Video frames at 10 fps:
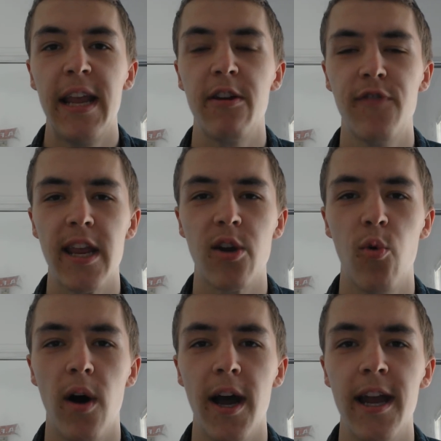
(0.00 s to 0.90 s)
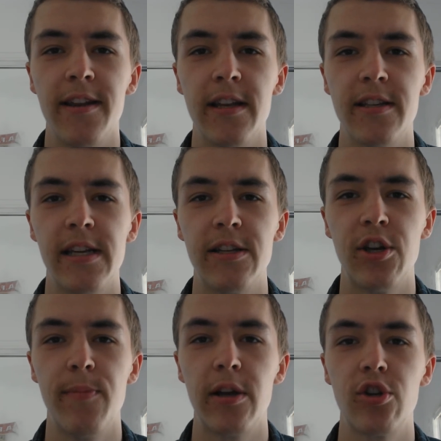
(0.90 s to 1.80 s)
very quiet, didn't see
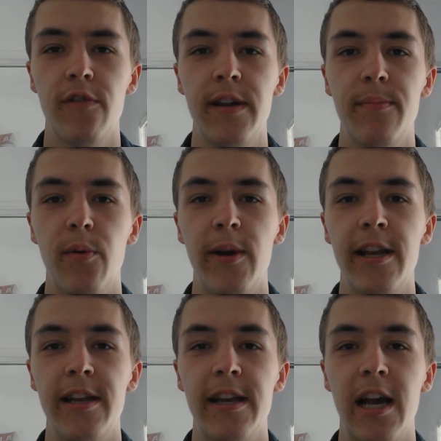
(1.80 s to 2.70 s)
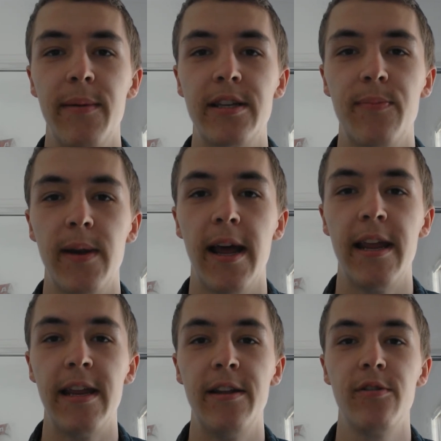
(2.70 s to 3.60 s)
too much of him, but when he did come into play
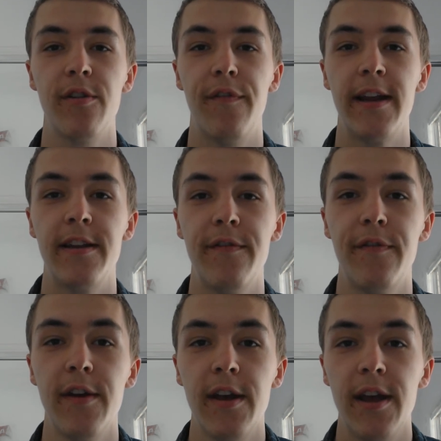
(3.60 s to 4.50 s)
he looked effective.